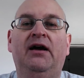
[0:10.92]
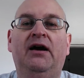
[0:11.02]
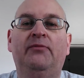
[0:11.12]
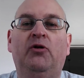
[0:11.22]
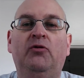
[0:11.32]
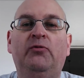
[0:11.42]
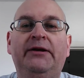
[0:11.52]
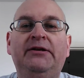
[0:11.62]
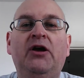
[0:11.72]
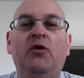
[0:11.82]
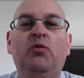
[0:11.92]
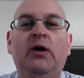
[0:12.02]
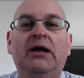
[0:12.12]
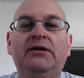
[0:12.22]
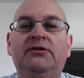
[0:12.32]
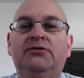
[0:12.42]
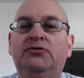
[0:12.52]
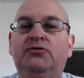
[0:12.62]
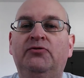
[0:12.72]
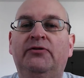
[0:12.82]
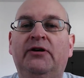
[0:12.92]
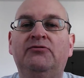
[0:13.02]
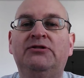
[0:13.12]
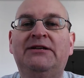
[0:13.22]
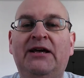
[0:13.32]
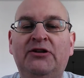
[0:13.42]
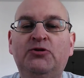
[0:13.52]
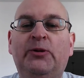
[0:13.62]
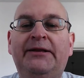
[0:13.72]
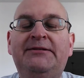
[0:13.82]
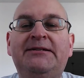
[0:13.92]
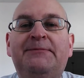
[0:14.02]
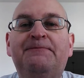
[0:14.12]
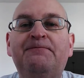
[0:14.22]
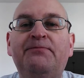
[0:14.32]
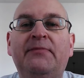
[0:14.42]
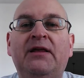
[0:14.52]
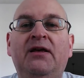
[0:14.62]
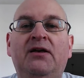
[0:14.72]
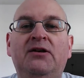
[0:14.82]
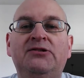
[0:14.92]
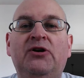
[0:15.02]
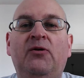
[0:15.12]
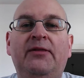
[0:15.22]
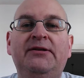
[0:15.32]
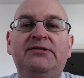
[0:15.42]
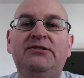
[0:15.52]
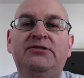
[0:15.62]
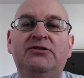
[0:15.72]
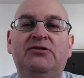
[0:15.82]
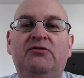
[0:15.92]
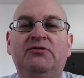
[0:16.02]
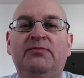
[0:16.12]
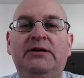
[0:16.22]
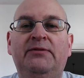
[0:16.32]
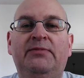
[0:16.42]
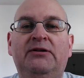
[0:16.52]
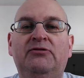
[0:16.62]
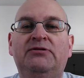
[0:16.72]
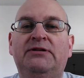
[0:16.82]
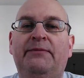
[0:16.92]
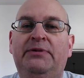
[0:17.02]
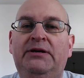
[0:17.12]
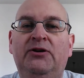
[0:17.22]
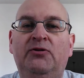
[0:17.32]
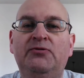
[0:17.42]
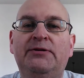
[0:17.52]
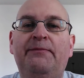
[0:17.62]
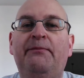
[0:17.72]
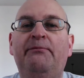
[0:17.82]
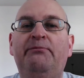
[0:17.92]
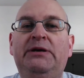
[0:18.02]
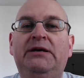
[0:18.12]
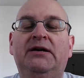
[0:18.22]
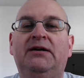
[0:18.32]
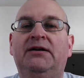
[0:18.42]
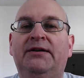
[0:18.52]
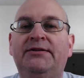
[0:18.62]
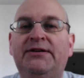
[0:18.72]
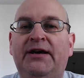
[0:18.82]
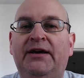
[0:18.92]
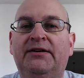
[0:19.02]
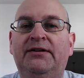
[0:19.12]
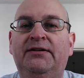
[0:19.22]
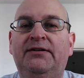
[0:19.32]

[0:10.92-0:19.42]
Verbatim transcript: I'm already well into 2020. So this is just going to be about Beanos, beer and tech.